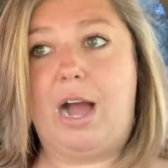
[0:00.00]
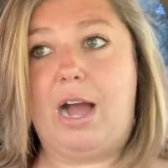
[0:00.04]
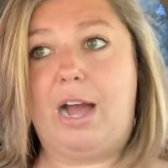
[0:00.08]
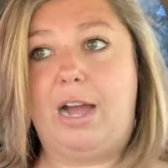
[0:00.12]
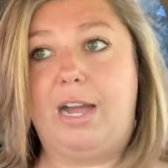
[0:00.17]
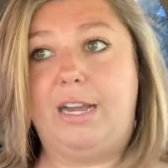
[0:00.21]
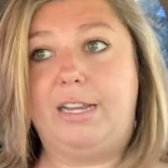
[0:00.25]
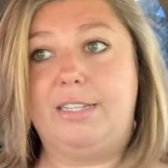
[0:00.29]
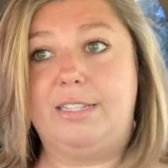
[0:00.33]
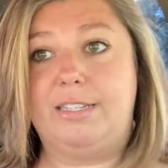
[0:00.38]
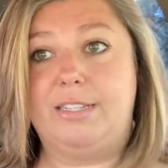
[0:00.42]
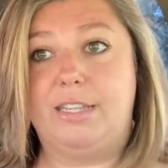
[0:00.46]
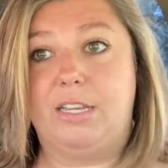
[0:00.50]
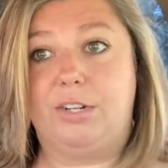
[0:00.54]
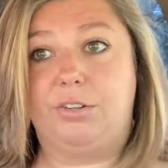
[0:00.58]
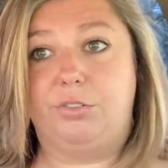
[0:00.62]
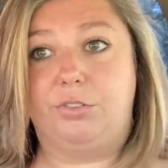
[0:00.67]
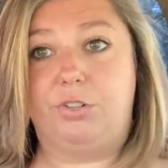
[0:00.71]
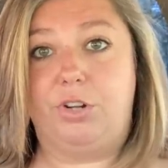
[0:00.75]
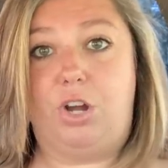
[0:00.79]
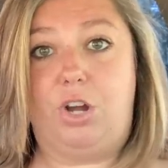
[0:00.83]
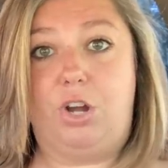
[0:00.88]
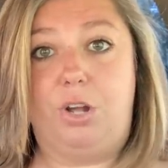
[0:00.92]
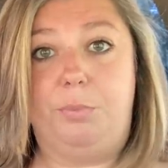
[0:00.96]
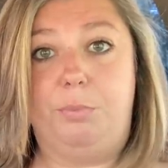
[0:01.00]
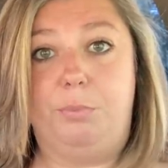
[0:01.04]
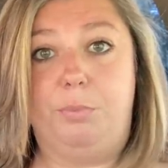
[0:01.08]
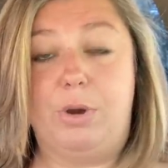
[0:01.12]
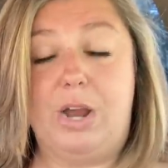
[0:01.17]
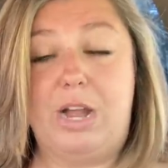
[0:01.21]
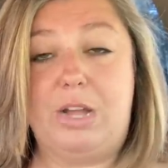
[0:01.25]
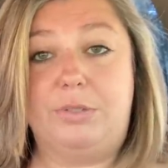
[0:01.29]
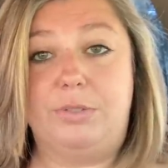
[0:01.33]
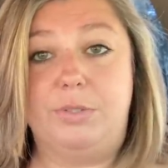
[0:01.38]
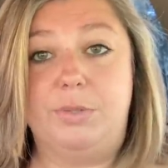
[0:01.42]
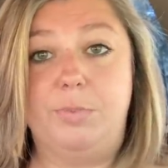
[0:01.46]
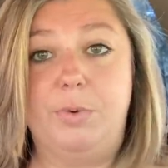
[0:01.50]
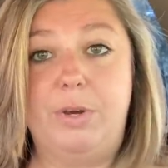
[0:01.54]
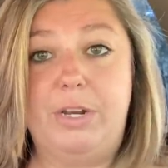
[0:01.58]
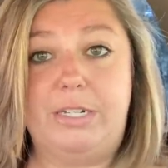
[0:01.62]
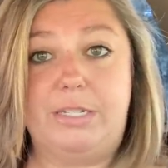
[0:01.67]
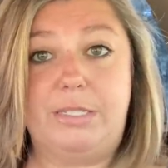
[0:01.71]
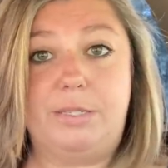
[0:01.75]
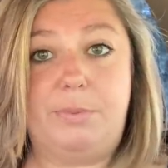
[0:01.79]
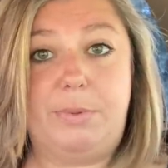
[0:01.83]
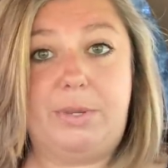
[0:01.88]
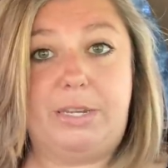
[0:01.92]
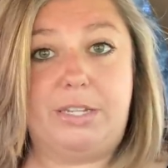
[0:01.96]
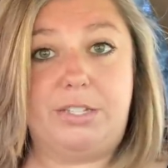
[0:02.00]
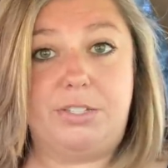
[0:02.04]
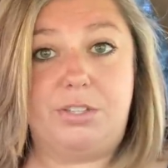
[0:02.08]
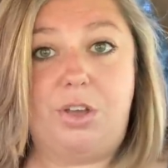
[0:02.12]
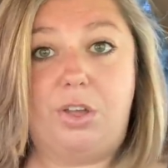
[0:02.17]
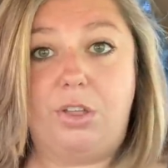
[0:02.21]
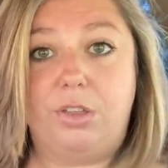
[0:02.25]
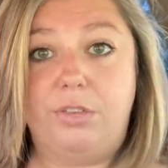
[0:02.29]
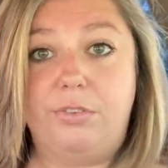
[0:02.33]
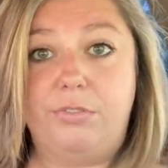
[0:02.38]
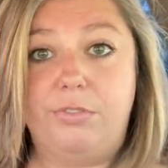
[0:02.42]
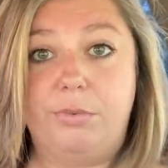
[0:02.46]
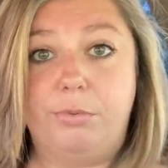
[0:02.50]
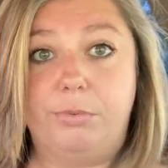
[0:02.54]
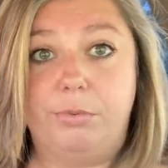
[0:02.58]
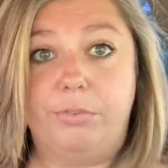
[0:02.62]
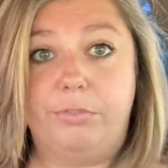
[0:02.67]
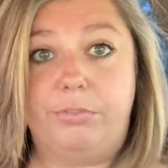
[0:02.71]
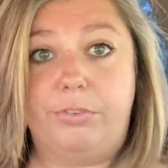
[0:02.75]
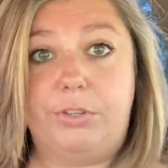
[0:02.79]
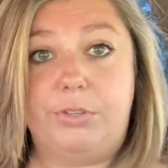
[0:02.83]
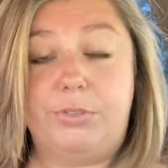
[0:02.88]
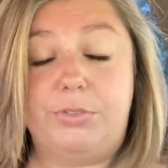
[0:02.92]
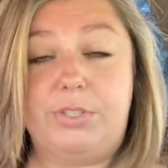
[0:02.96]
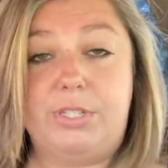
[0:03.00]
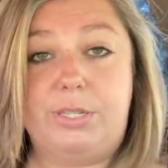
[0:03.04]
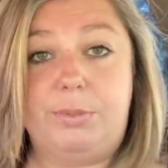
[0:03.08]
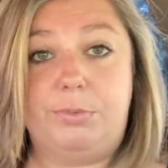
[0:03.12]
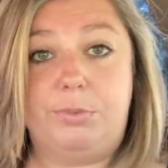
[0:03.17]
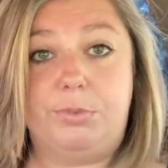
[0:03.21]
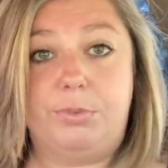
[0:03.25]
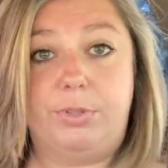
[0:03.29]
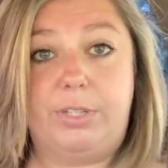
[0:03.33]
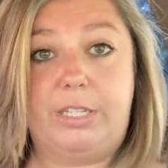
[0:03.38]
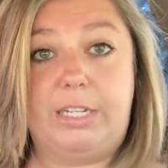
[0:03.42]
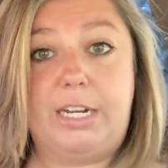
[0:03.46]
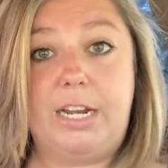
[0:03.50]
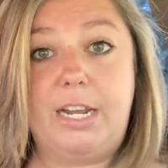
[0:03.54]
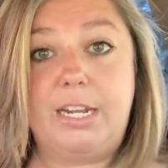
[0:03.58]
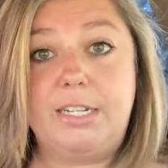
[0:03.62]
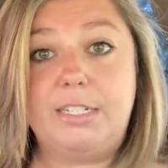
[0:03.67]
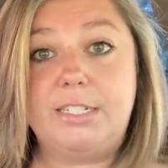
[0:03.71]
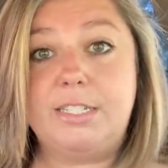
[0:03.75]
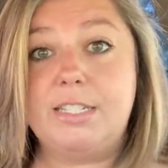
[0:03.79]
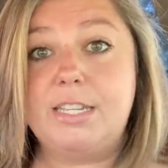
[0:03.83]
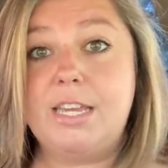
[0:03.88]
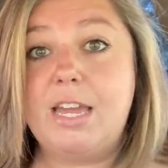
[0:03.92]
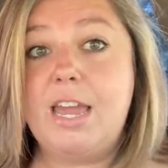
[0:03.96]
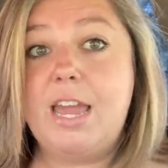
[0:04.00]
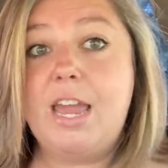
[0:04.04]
I settled on Brown Springs because all of the reviews seemed really nice.